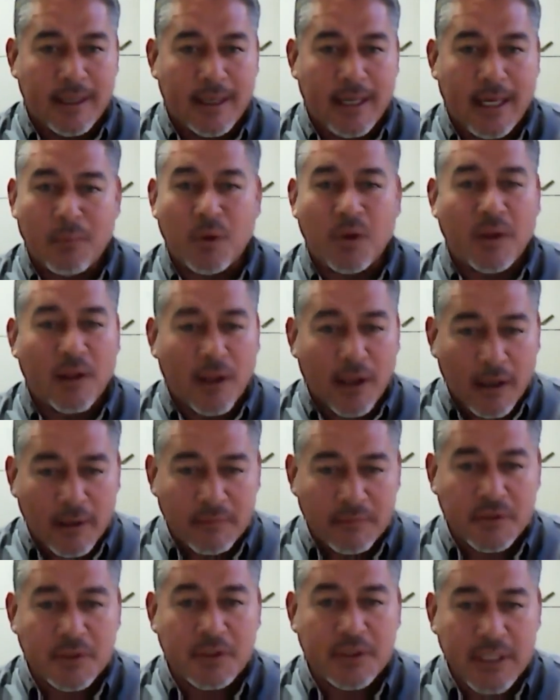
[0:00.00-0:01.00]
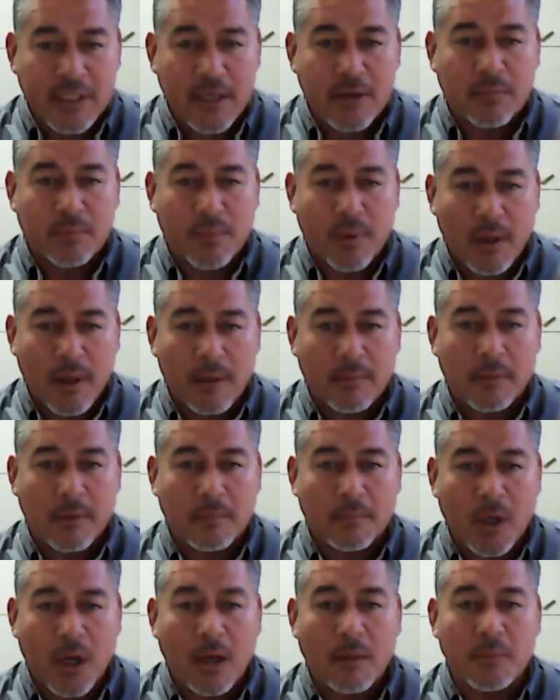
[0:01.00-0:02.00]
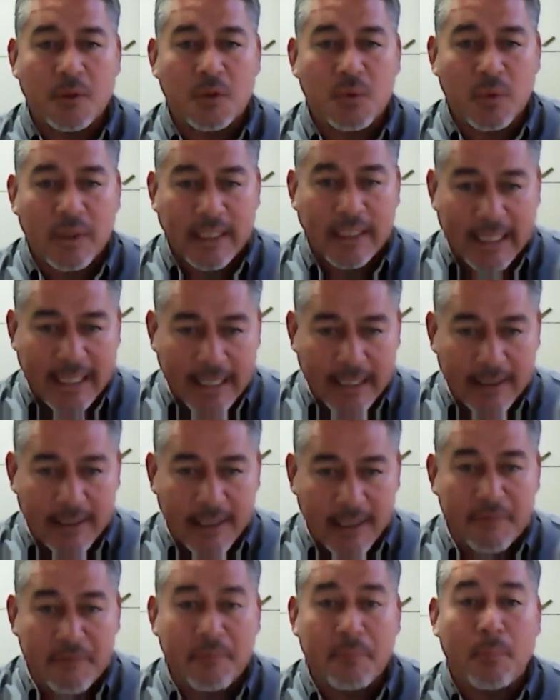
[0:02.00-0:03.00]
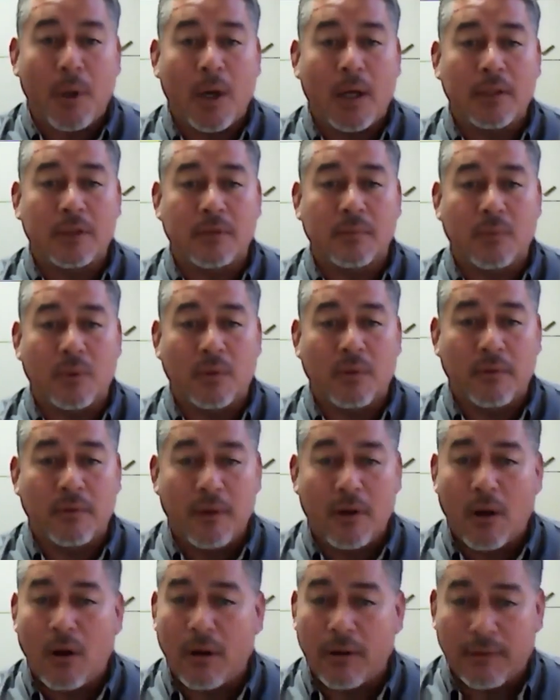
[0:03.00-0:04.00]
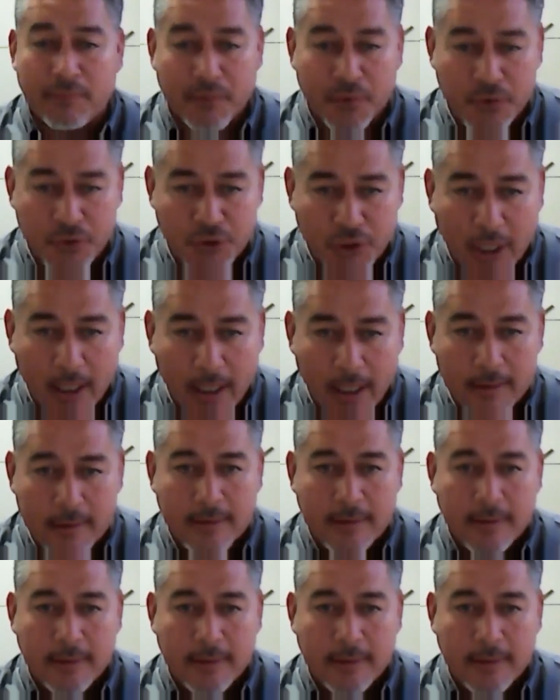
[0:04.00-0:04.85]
I would love to see your problem come to an end, if possible, on the first shot.